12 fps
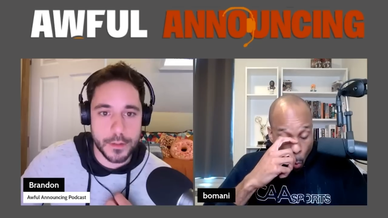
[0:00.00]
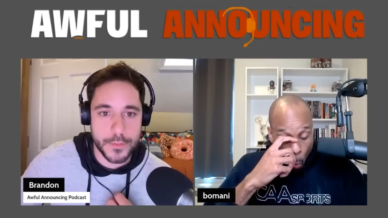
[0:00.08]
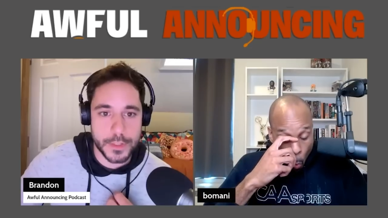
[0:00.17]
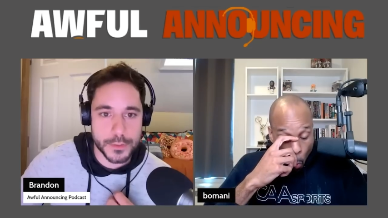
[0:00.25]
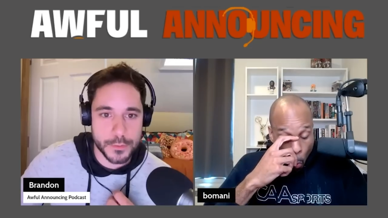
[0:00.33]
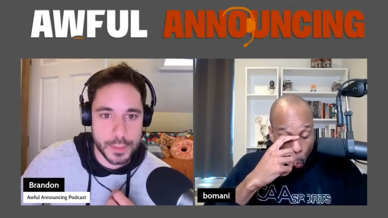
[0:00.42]

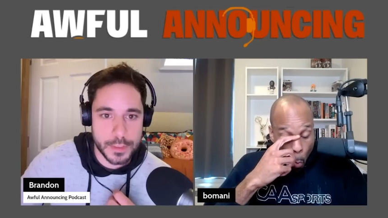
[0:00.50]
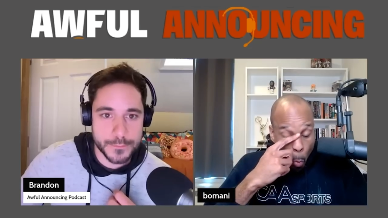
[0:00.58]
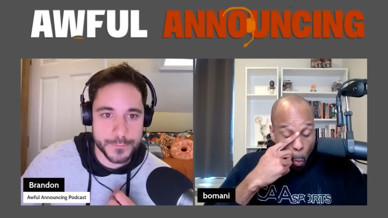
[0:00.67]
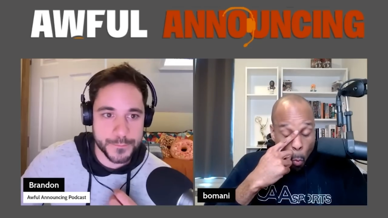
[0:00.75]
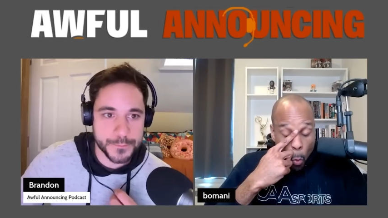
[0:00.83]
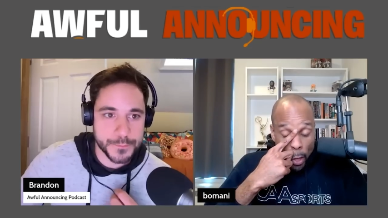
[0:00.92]
Speaker 1: eventually
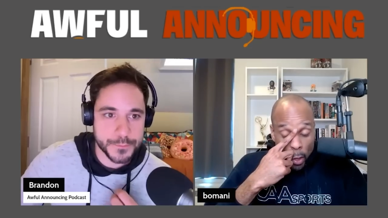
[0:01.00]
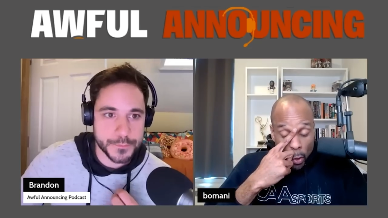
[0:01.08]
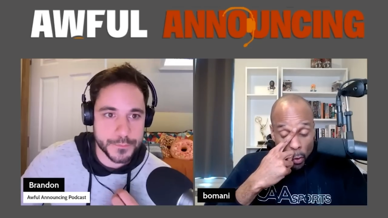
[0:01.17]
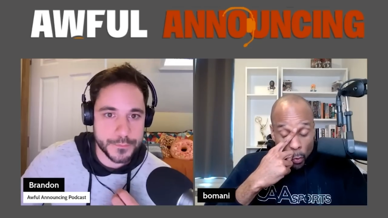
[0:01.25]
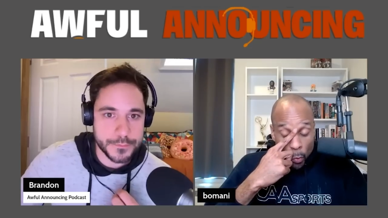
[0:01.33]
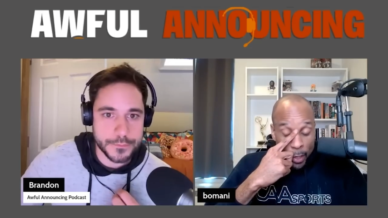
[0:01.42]

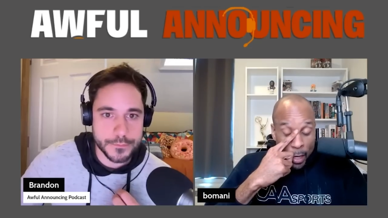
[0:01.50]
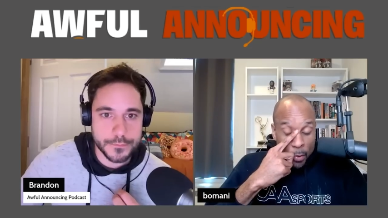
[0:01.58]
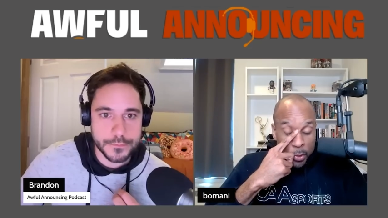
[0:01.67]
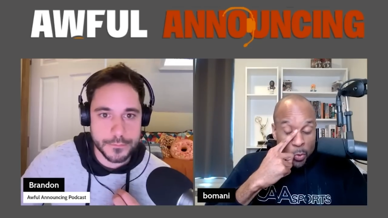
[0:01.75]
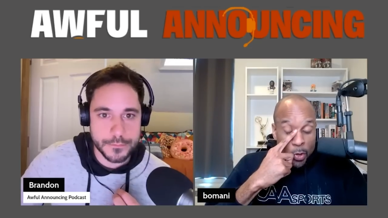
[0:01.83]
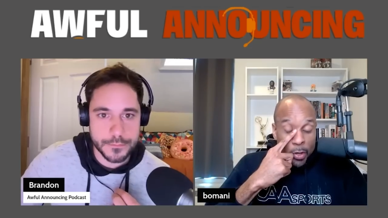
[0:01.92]
Speaker 2: well when i
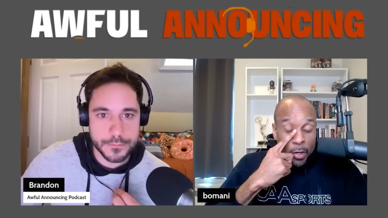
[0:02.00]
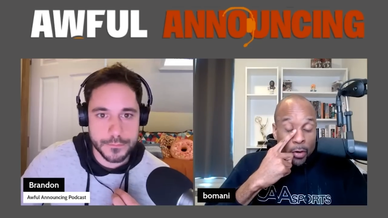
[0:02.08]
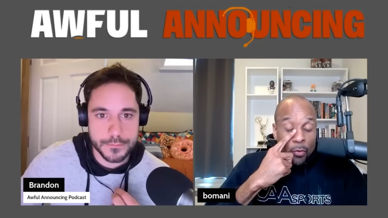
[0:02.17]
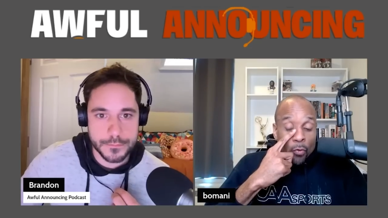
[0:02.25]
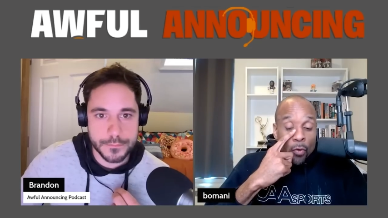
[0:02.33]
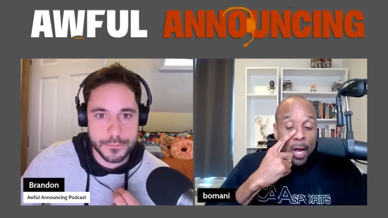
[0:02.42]
was working in
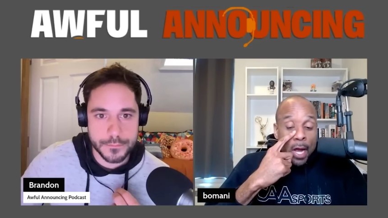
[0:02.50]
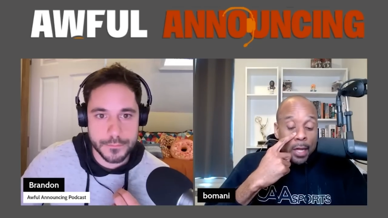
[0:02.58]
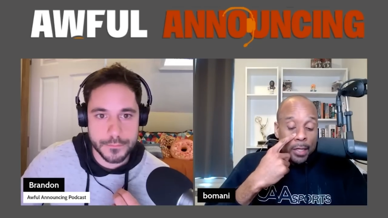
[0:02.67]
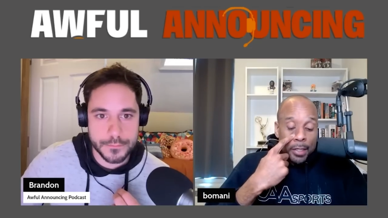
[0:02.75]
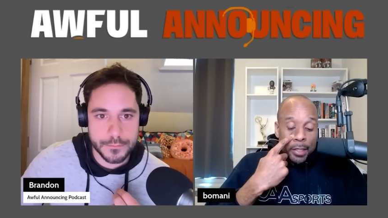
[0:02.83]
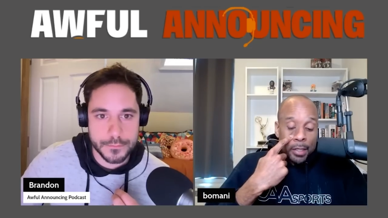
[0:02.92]

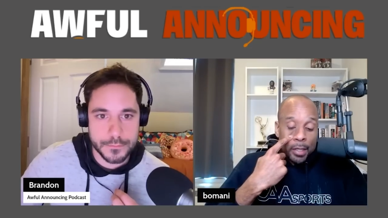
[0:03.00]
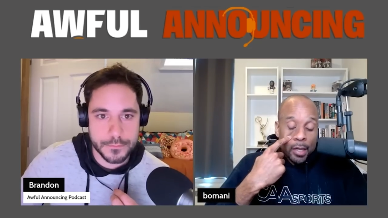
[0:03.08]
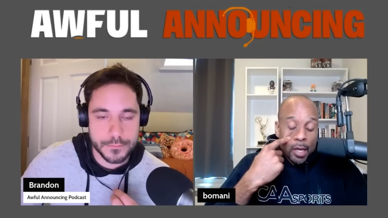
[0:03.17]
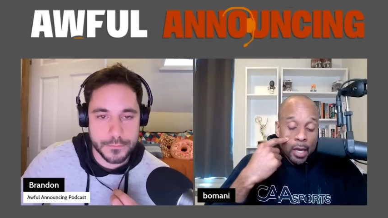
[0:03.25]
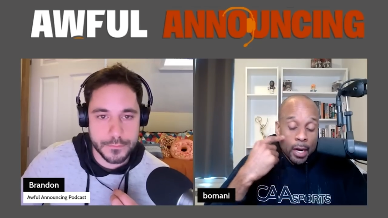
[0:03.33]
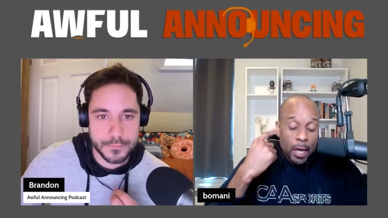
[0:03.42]
raleigh
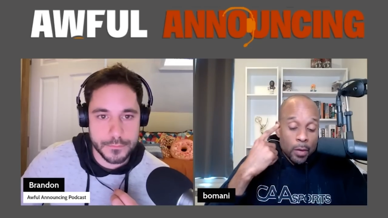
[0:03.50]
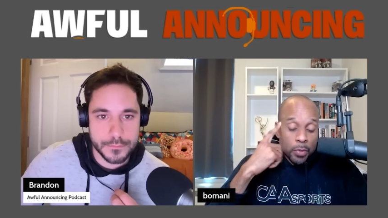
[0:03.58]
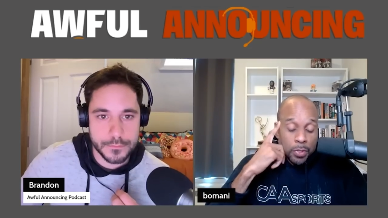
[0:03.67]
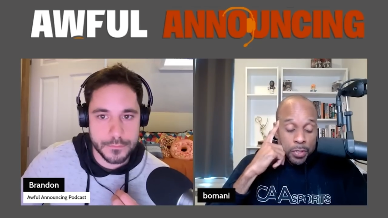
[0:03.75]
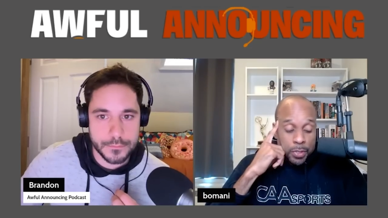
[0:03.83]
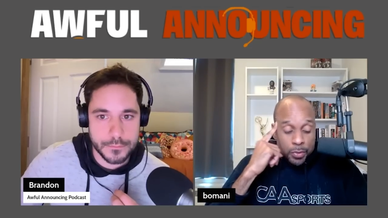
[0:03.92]
and i
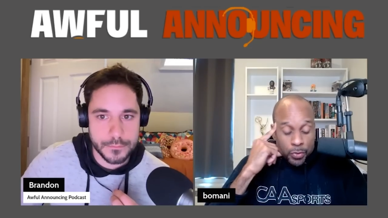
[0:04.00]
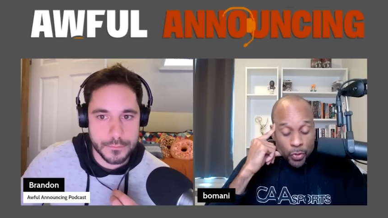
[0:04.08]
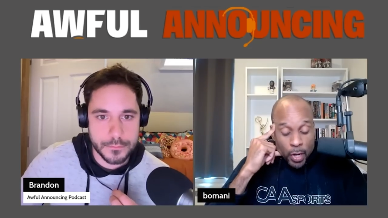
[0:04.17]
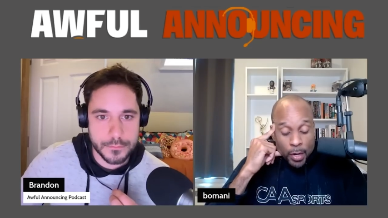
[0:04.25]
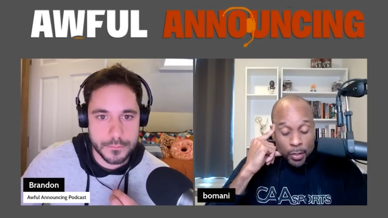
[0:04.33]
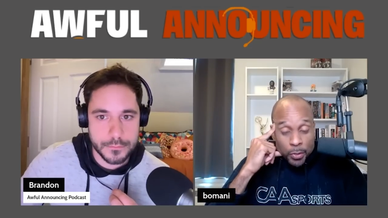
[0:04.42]
was
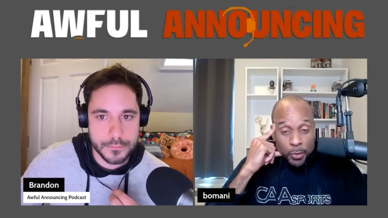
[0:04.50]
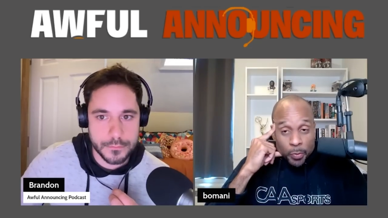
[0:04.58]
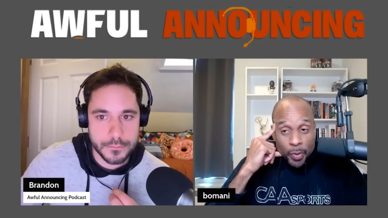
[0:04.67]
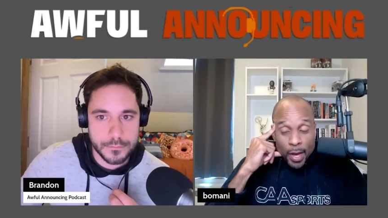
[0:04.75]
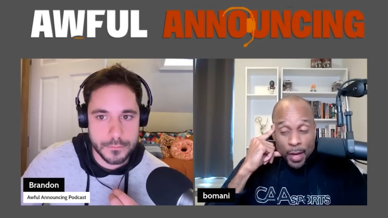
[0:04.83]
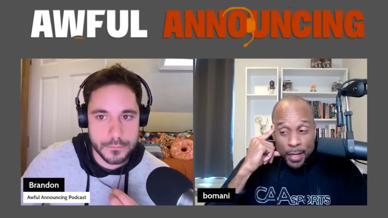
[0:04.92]
trying to do the
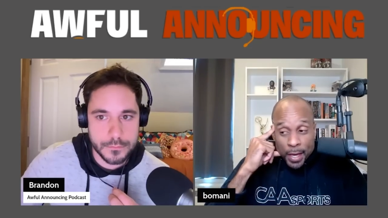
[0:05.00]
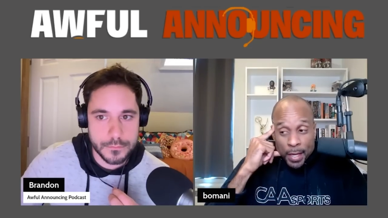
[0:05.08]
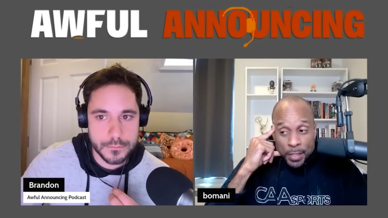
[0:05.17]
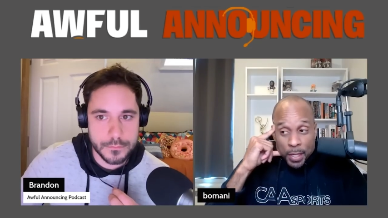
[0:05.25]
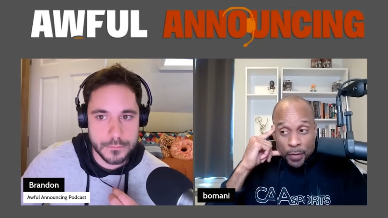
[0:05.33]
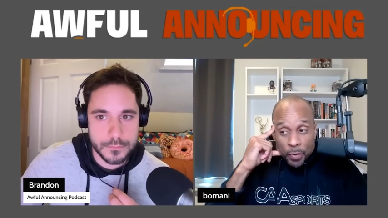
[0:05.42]
podcast
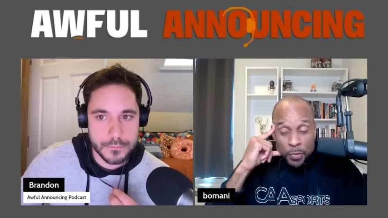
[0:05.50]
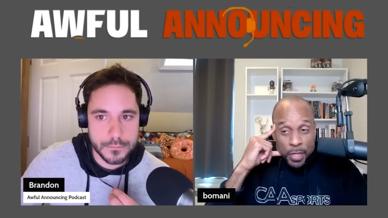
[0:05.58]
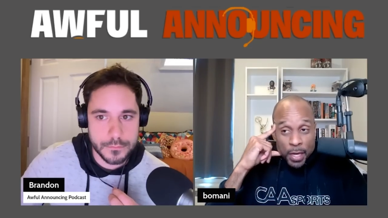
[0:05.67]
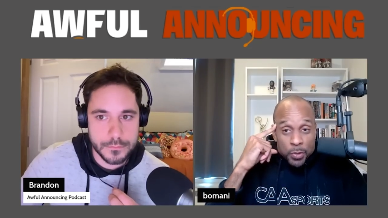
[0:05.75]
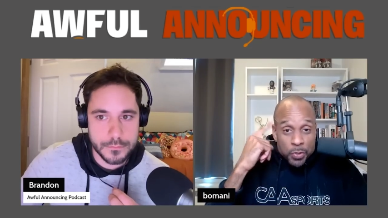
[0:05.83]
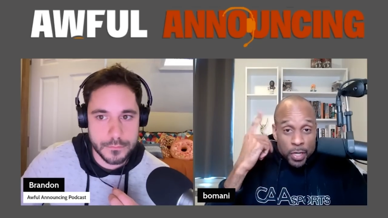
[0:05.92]
stuff it was
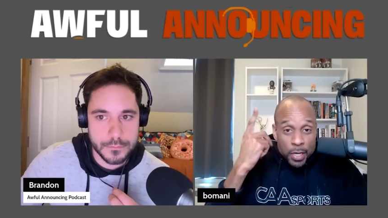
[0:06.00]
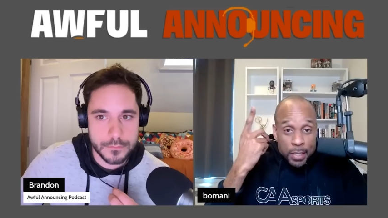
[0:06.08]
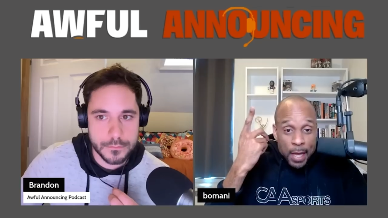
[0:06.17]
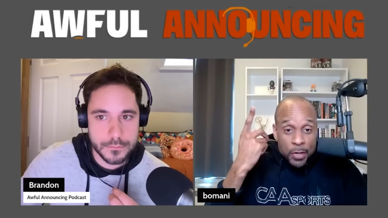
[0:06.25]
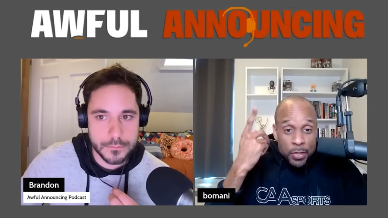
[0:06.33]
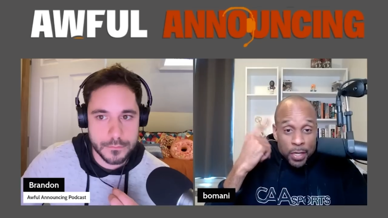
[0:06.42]
interesting because
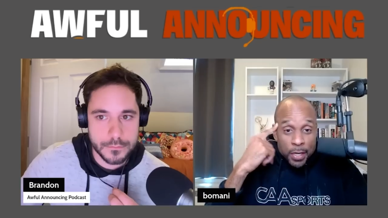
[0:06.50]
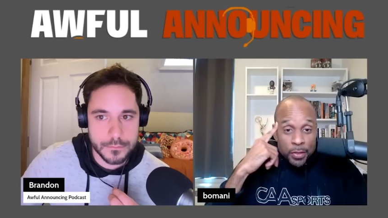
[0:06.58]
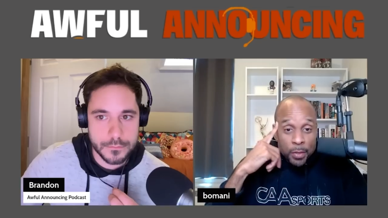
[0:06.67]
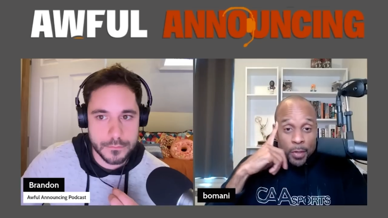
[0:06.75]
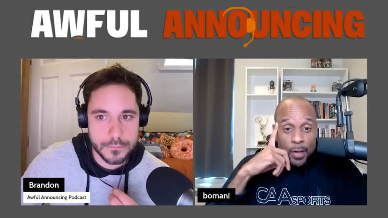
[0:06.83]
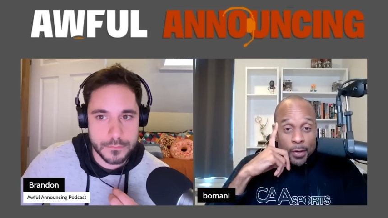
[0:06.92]
i couldn't get
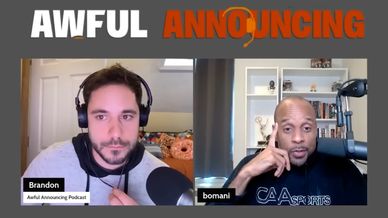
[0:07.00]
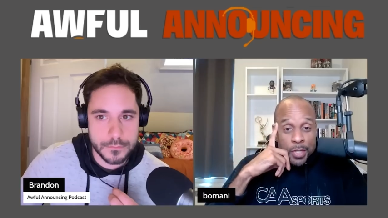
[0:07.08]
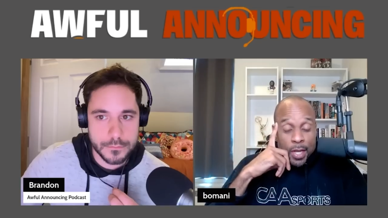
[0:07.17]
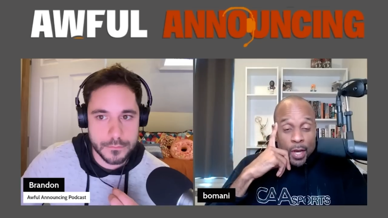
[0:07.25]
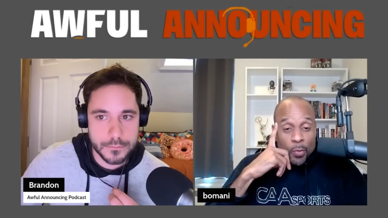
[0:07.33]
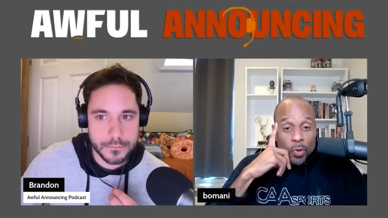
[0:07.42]
them to
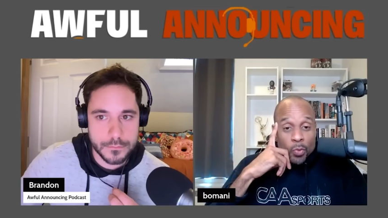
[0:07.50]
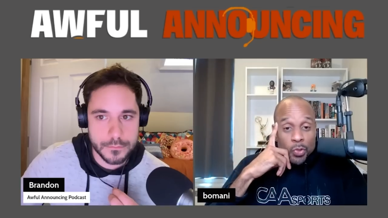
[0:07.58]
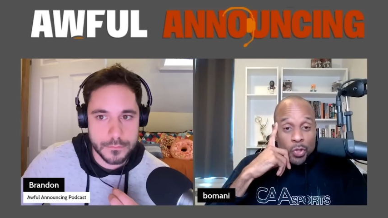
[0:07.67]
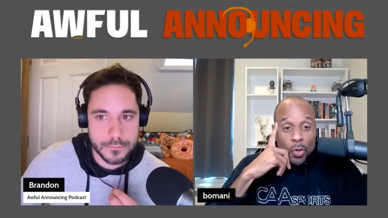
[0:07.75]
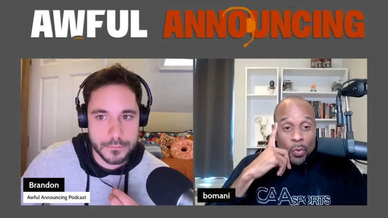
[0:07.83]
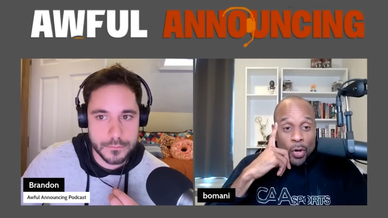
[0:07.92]
understand what was
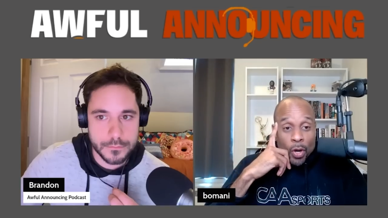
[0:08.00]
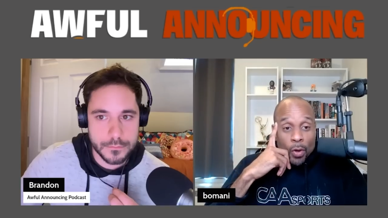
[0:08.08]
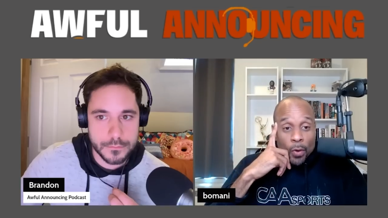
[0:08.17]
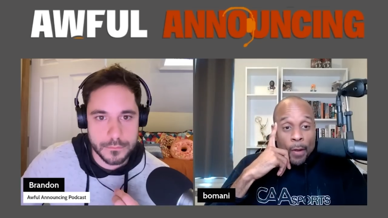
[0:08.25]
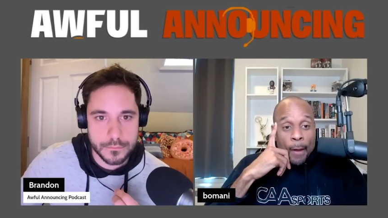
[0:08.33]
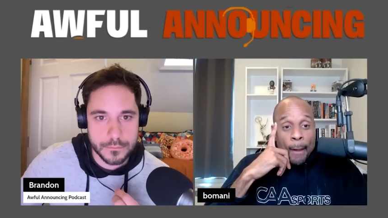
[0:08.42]
going on